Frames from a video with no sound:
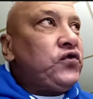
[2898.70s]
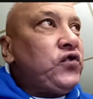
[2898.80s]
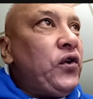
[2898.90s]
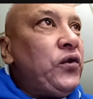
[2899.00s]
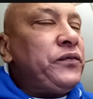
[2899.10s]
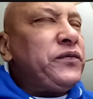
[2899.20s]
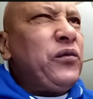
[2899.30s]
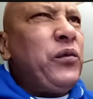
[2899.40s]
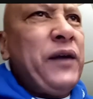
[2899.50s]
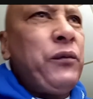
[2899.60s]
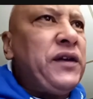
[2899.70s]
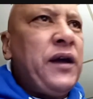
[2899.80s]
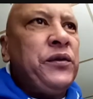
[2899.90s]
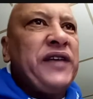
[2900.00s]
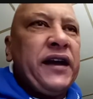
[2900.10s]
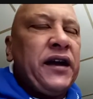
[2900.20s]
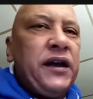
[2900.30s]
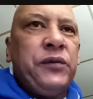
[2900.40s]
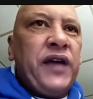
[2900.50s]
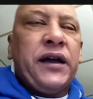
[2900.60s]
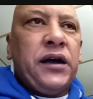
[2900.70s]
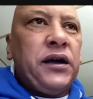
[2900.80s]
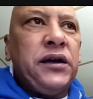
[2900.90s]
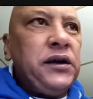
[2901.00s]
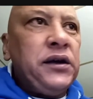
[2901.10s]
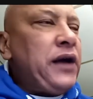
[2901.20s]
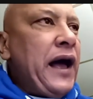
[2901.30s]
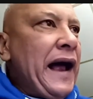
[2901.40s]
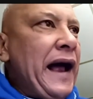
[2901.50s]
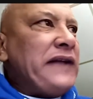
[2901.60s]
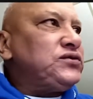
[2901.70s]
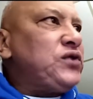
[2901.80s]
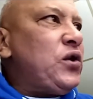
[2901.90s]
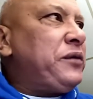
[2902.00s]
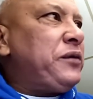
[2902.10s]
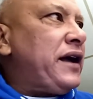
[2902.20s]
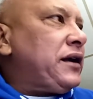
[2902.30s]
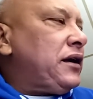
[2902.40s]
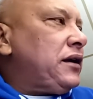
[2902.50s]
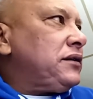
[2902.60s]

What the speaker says: So he was like a I don't know. He was like a